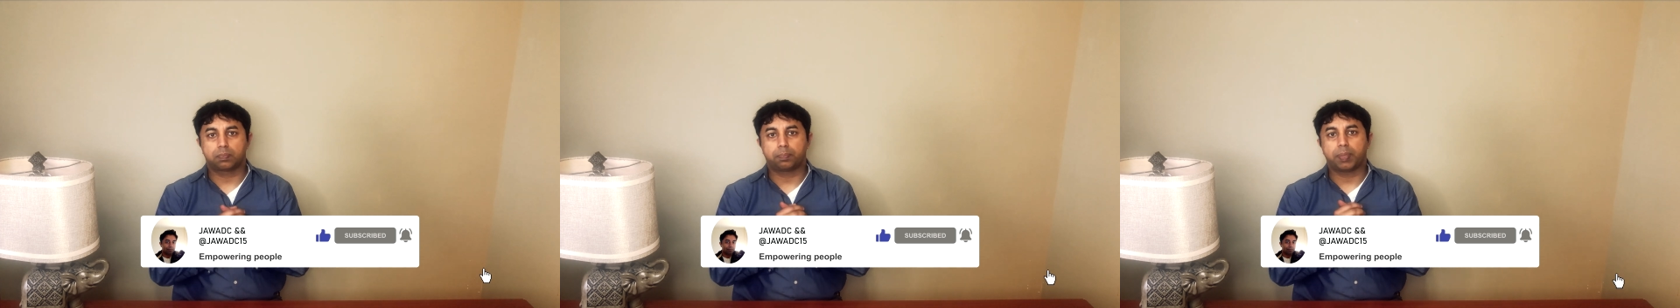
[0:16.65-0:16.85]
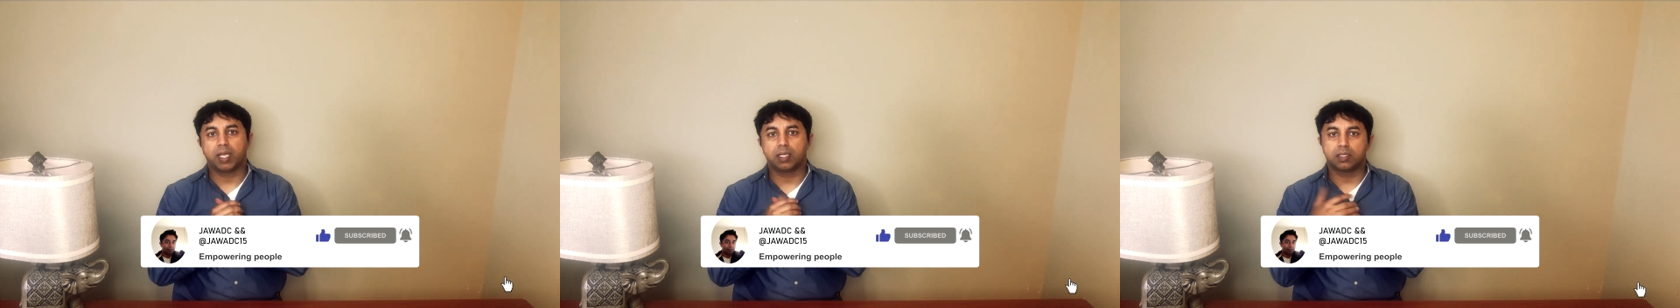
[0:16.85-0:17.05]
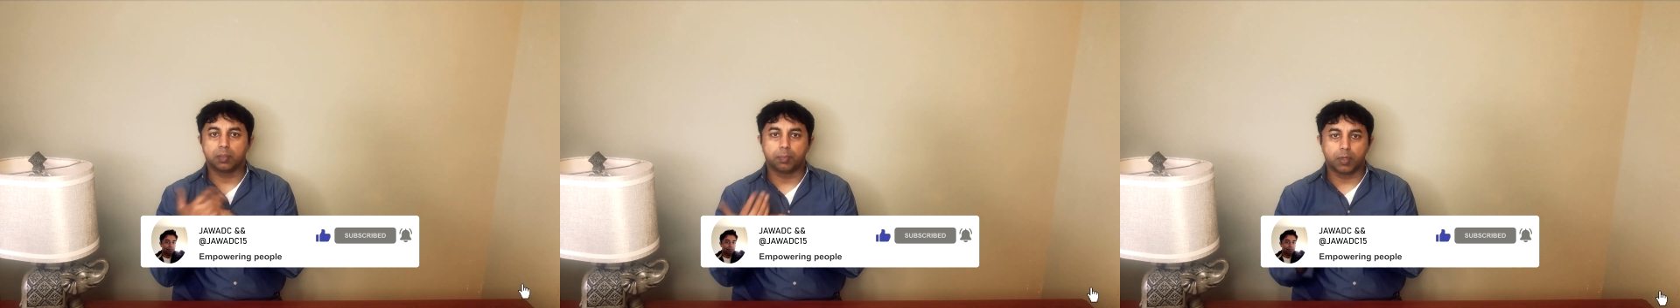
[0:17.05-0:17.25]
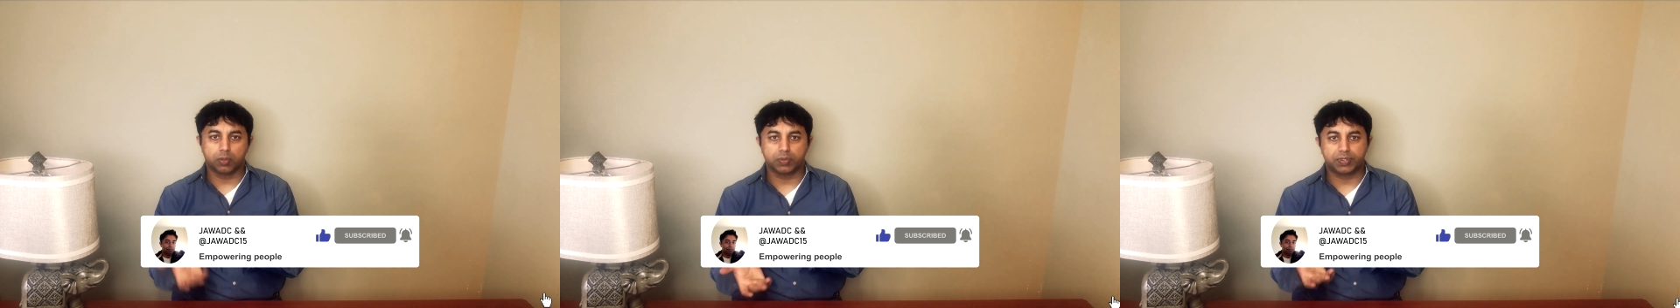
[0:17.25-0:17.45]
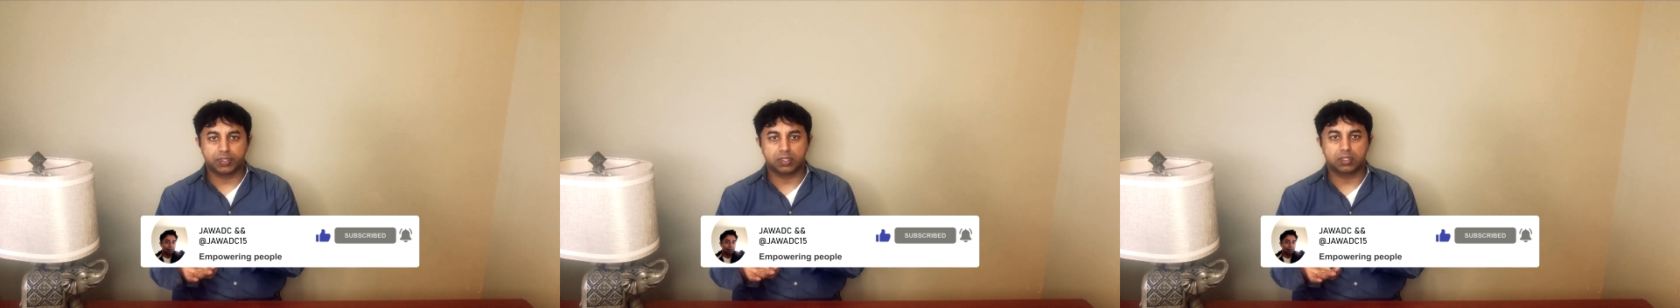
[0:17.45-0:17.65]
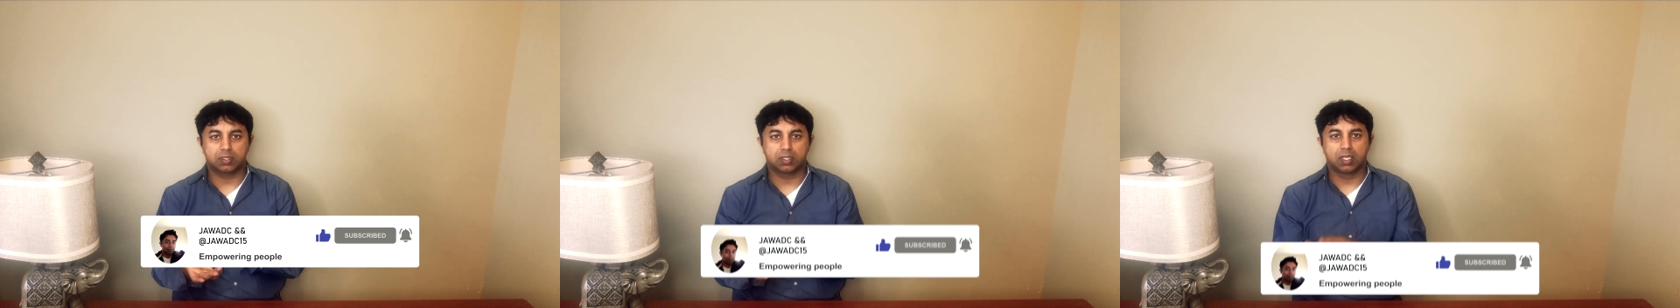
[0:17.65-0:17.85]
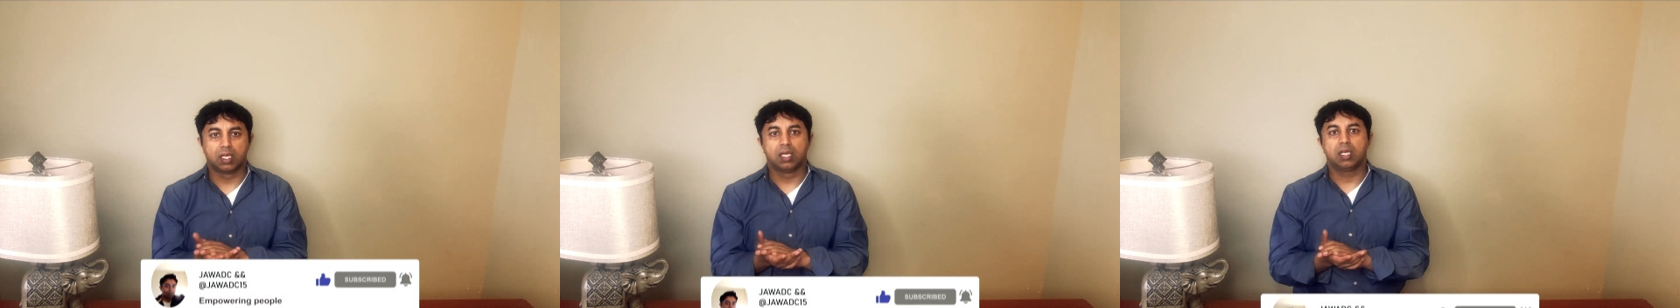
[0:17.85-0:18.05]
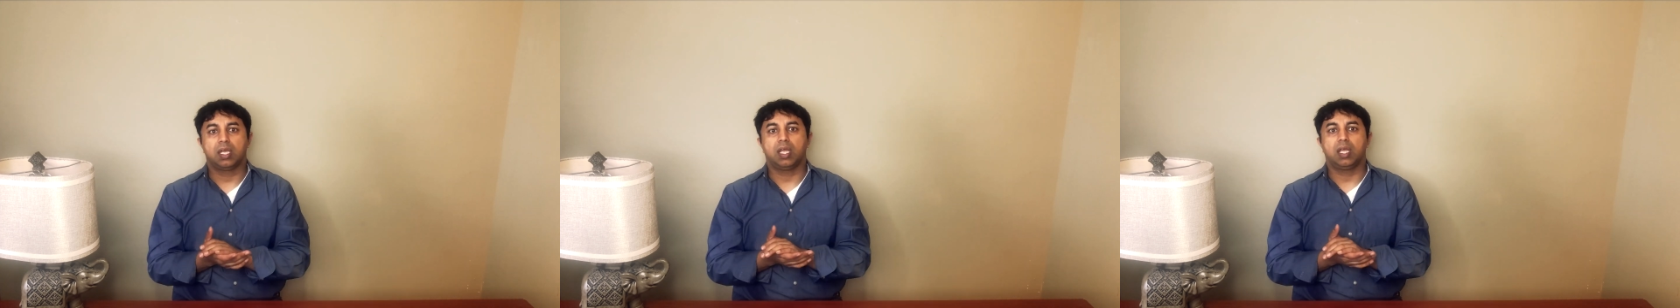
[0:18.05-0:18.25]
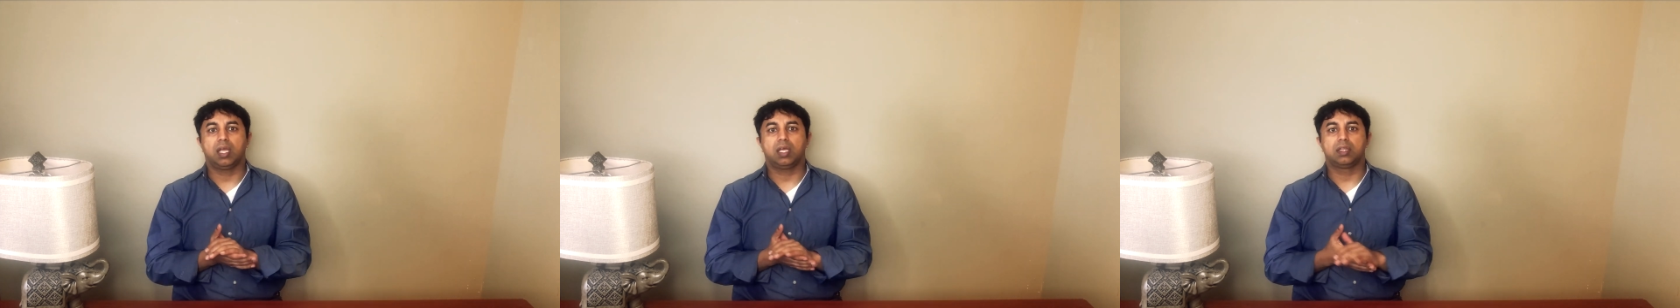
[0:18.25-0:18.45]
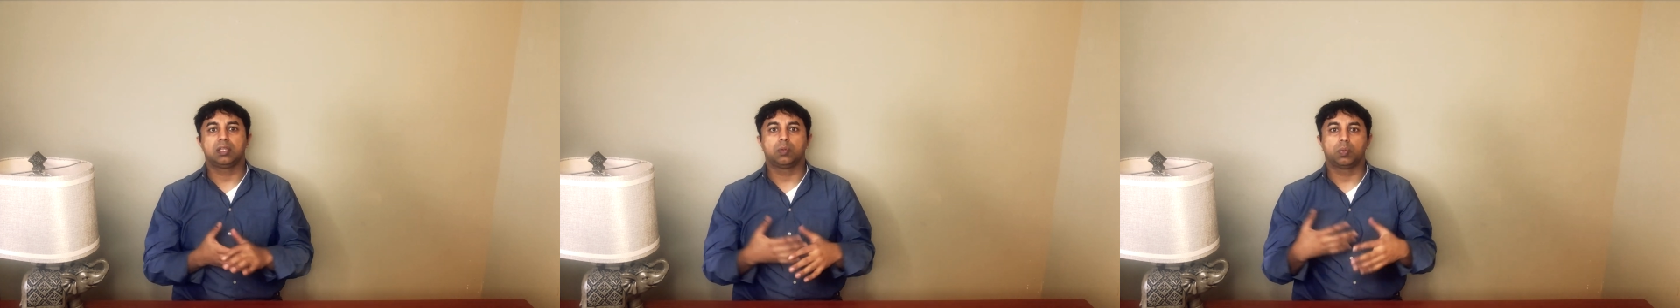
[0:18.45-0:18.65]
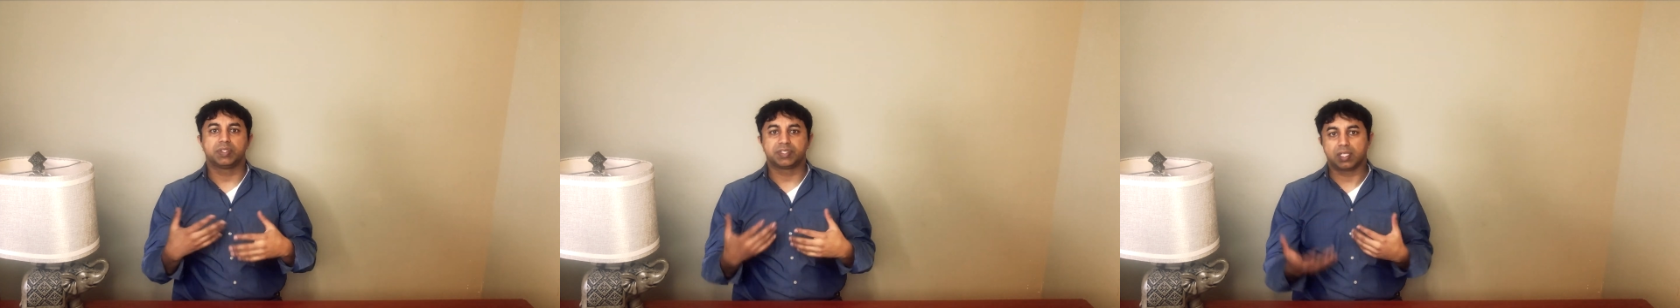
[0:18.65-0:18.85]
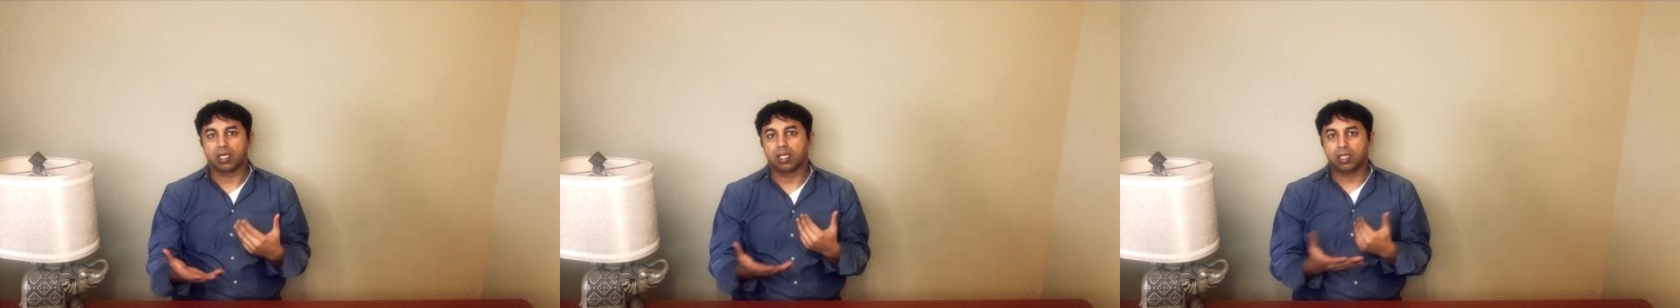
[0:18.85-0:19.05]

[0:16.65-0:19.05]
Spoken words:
paid the most and the ones that I